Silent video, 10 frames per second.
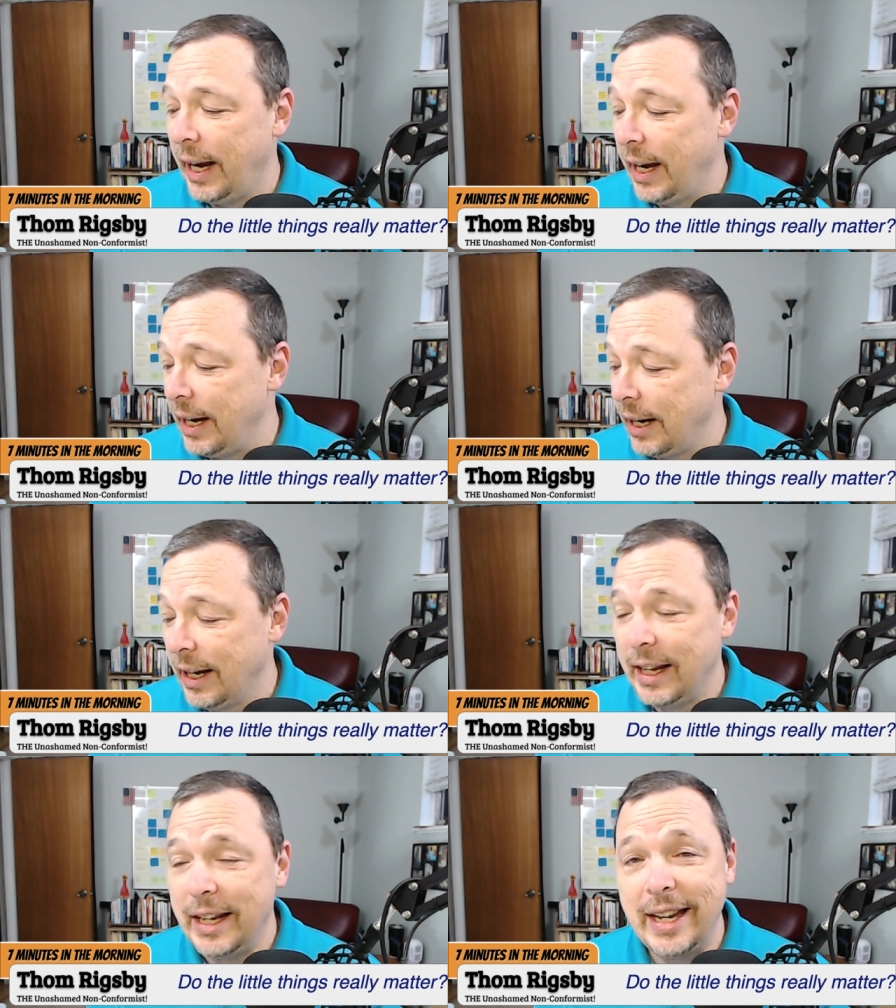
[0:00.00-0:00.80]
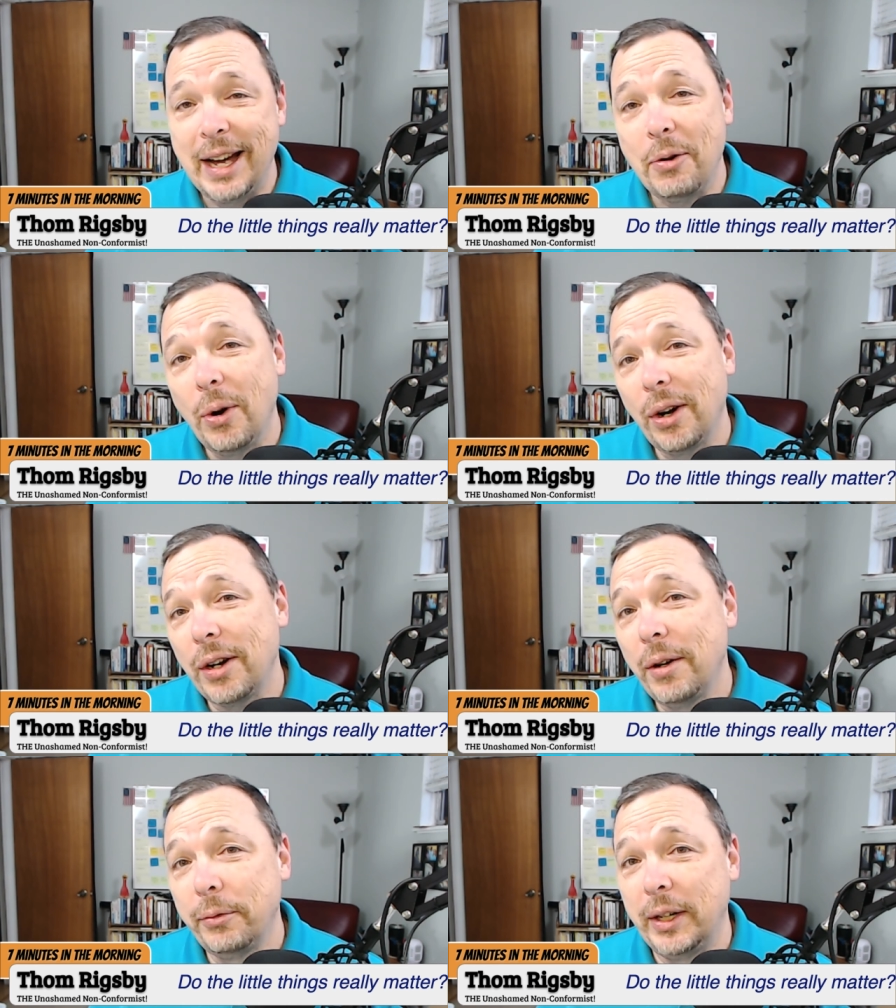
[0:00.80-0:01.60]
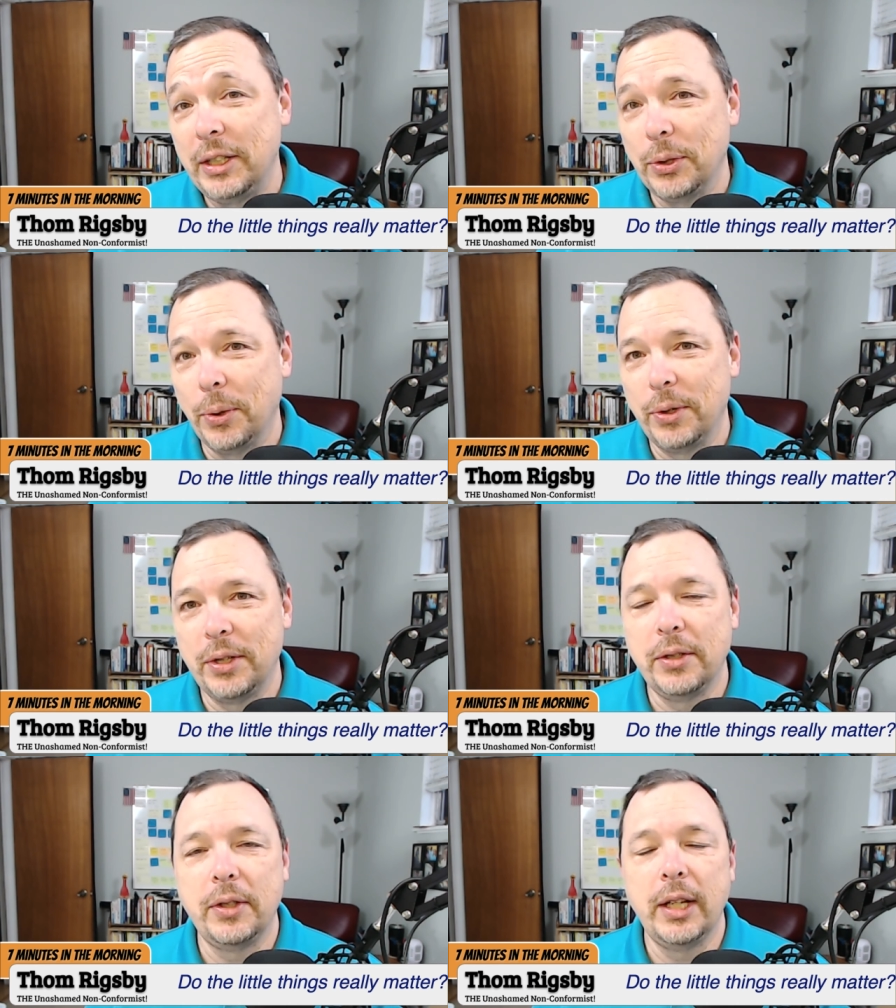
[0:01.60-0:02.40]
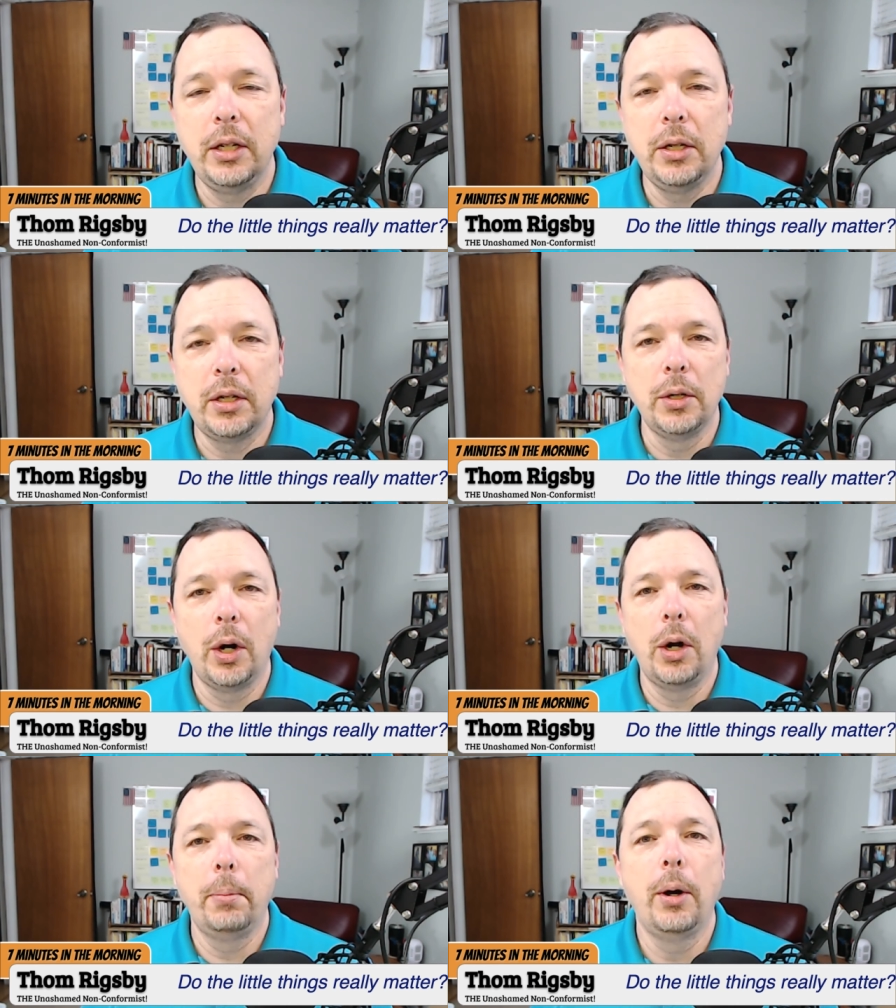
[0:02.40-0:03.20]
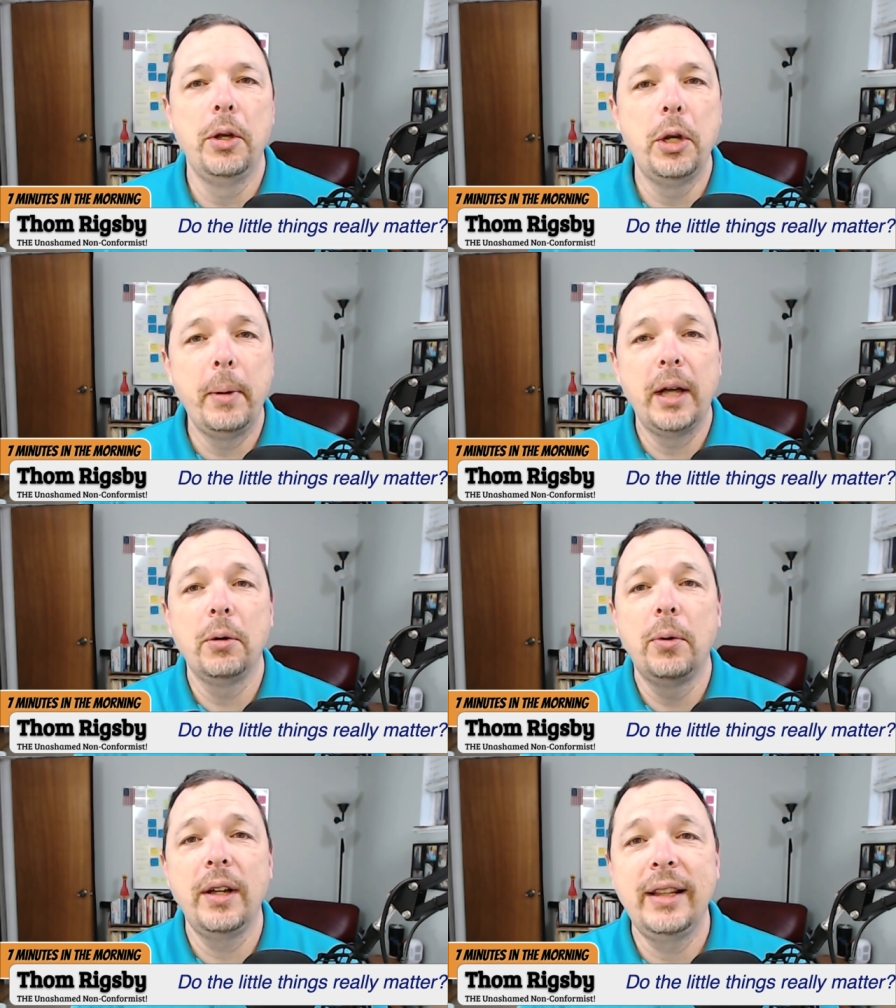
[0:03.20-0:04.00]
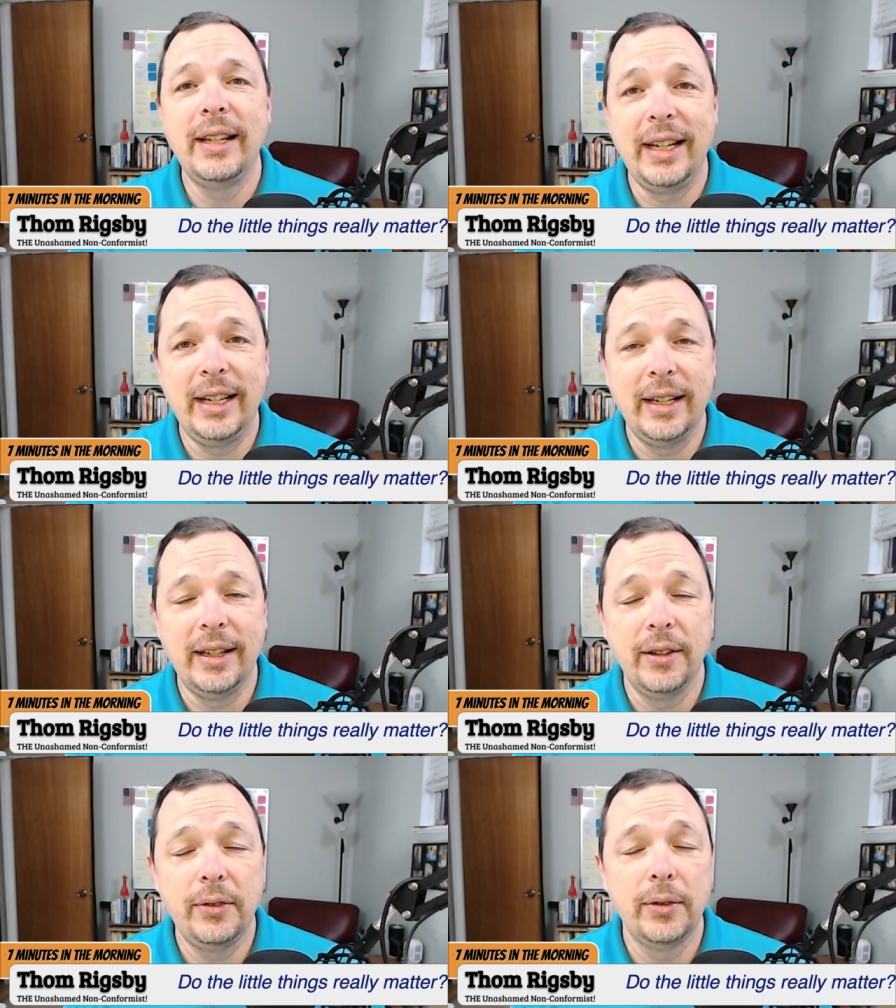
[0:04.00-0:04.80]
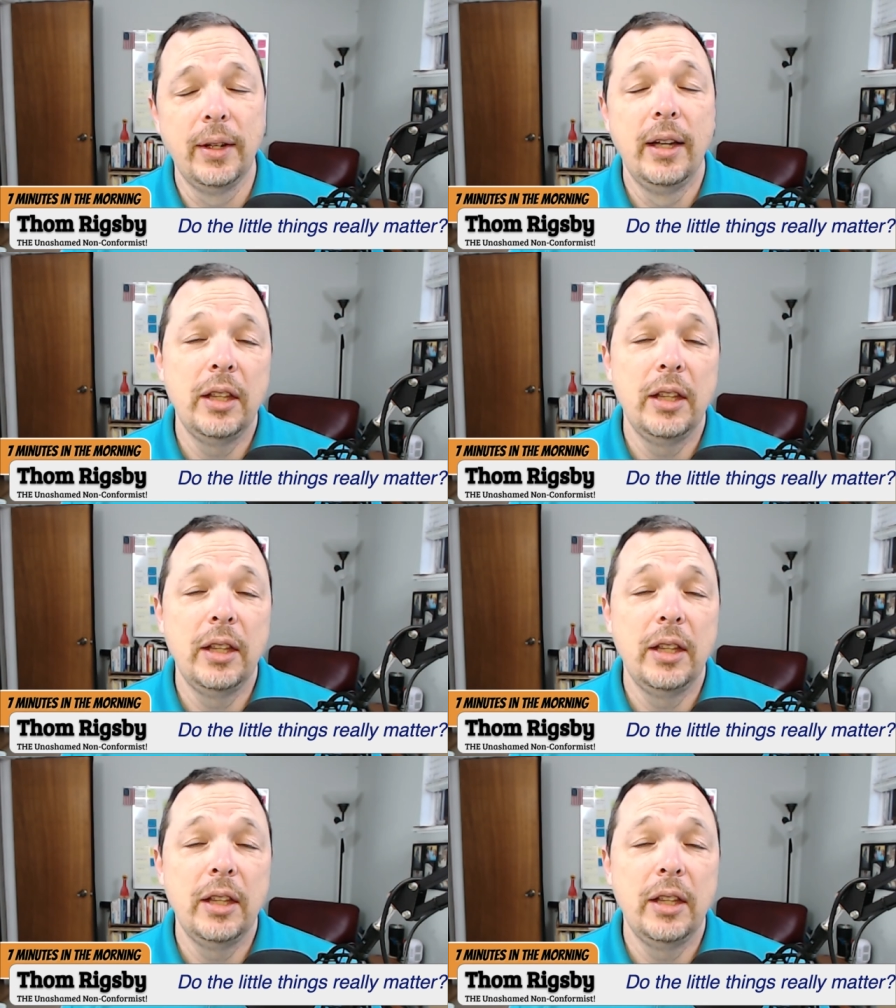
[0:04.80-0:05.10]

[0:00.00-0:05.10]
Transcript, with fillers: A network of resources that you can draw upon no matter what the need is